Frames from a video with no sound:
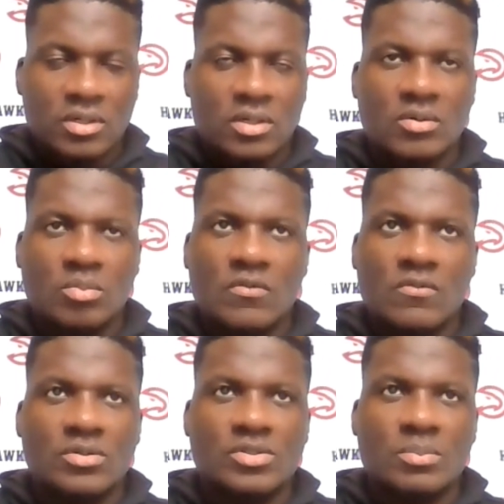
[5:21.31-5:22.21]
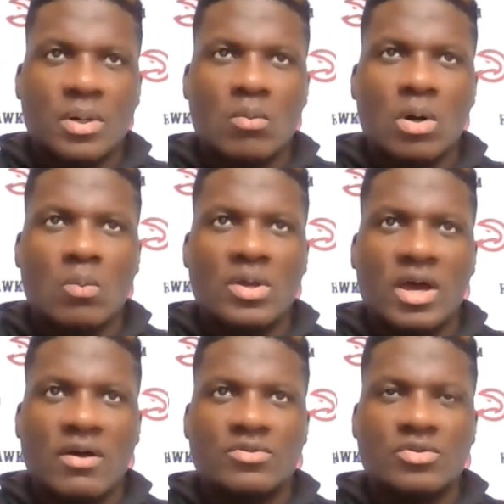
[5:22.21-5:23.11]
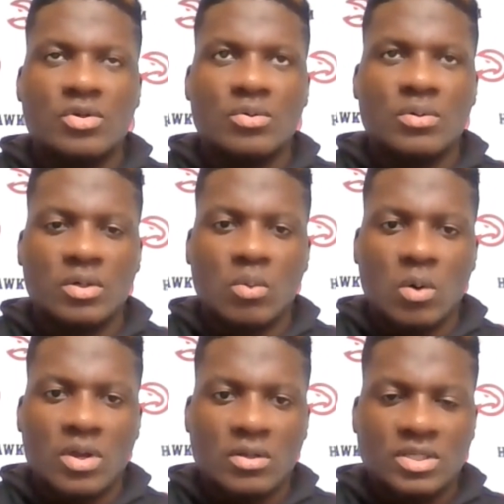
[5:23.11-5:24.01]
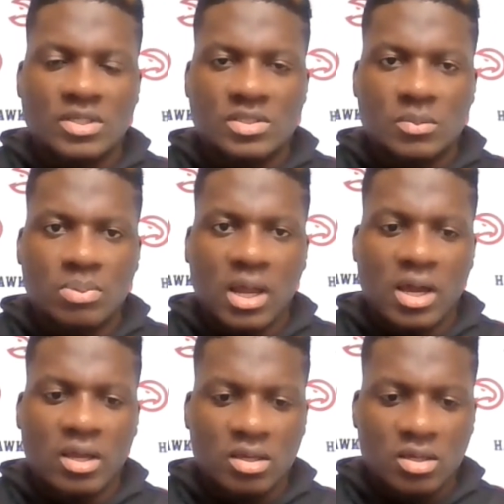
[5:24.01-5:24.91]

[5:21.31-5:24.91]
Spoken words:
More focused about what we have to do and what we need to apply.